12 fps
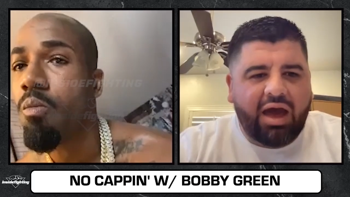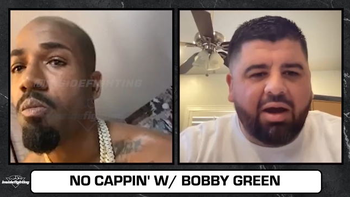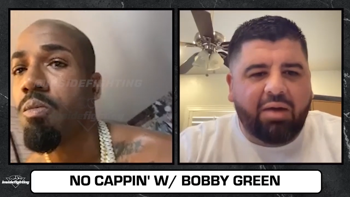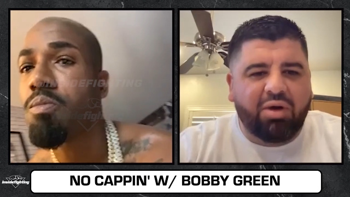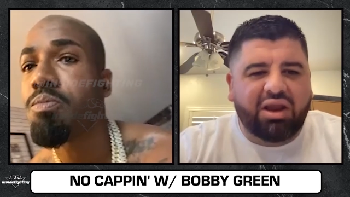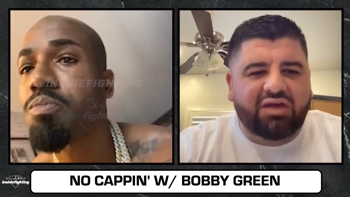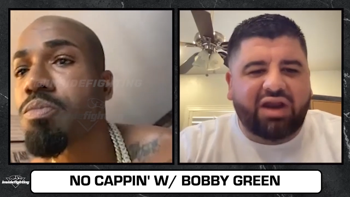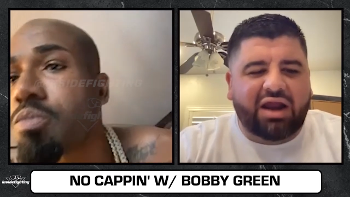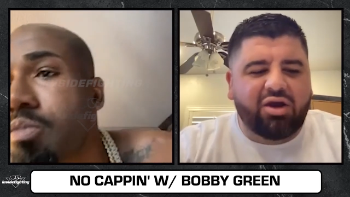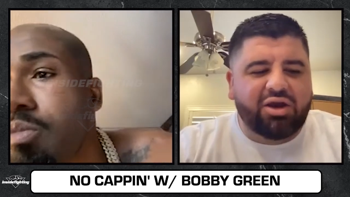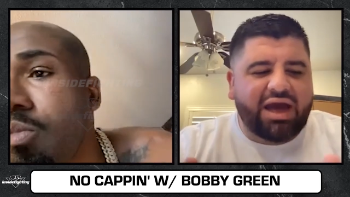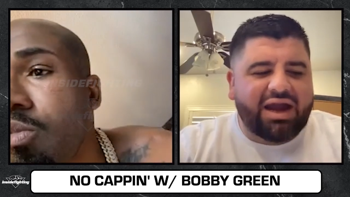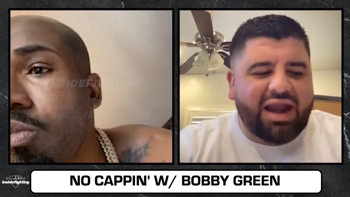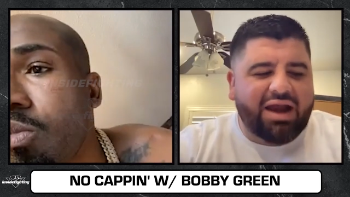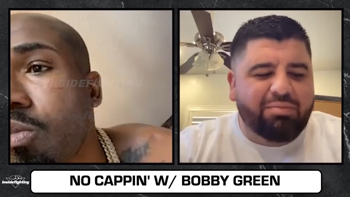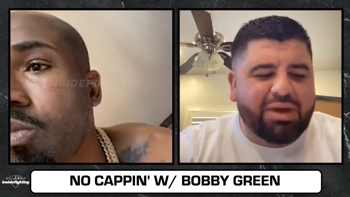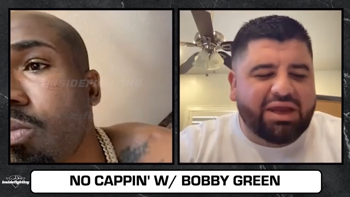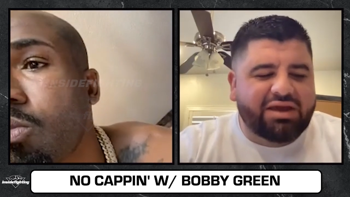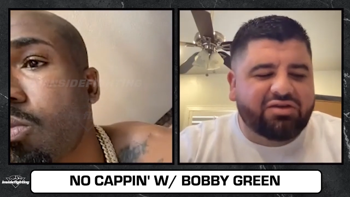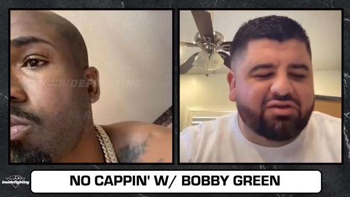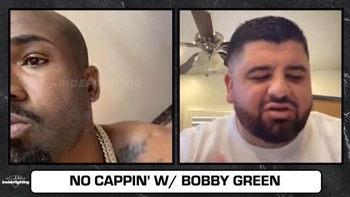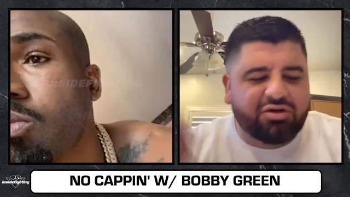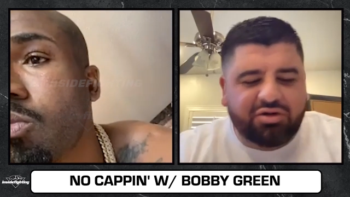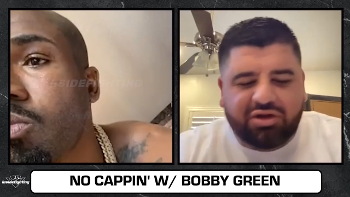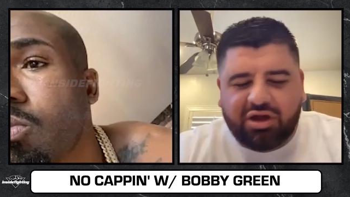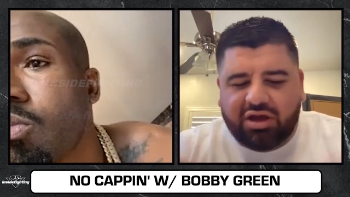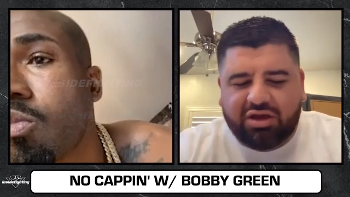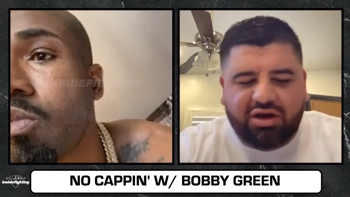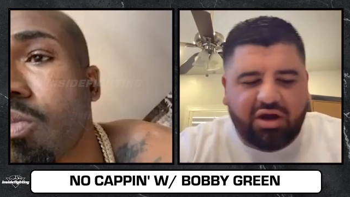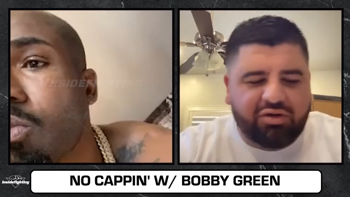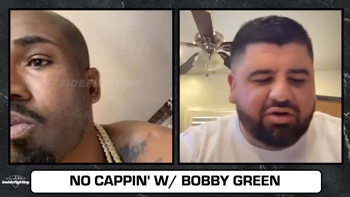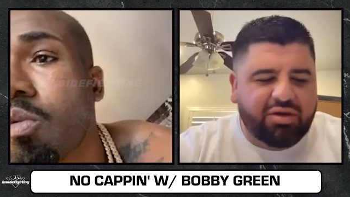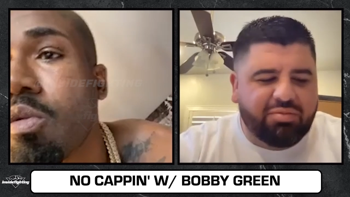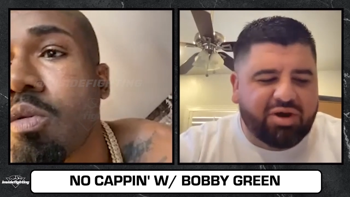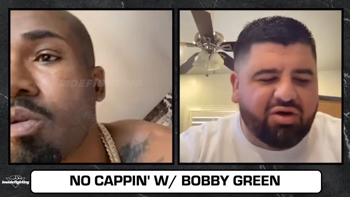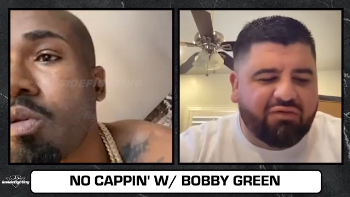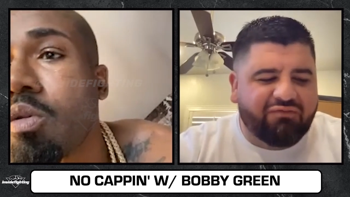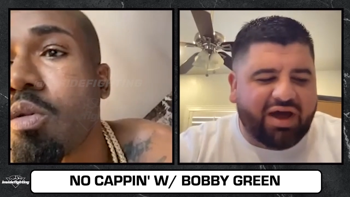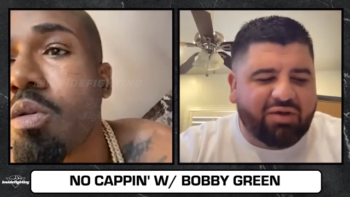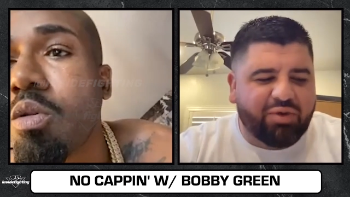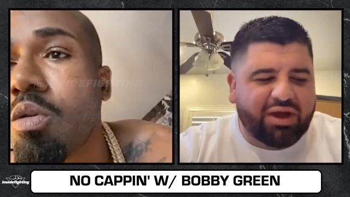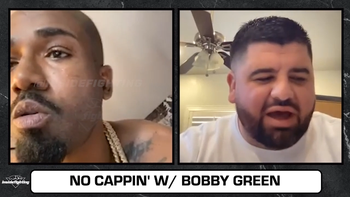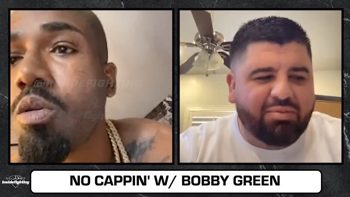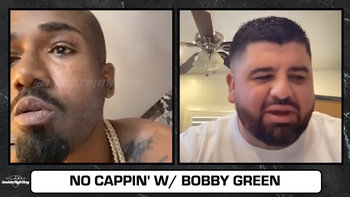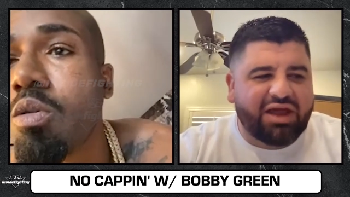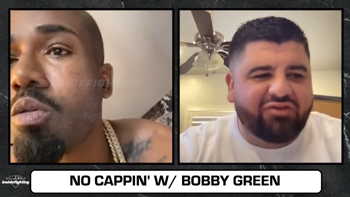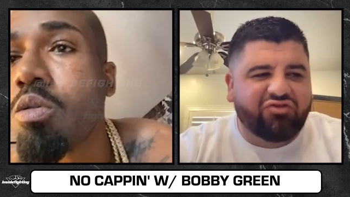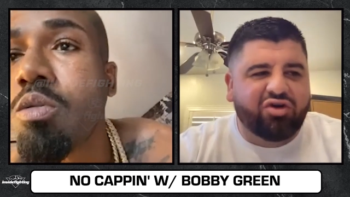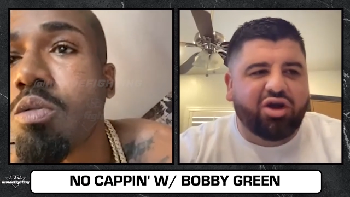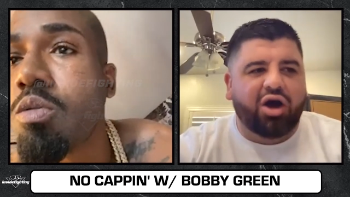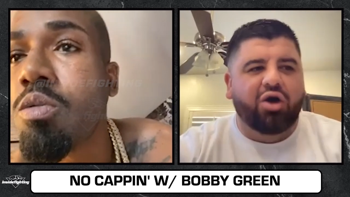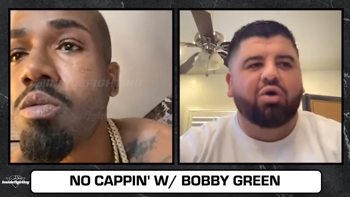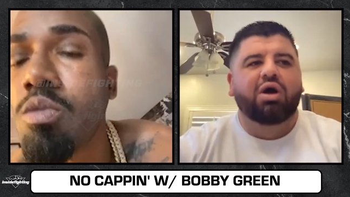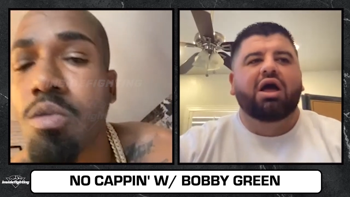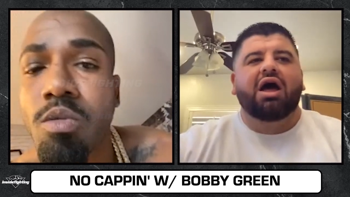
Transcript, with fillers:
Speaker 1: Uh, well, listen, I know you got a lot of media to do. You, you know, you're in the middle of fight week. I'm gonna let you go.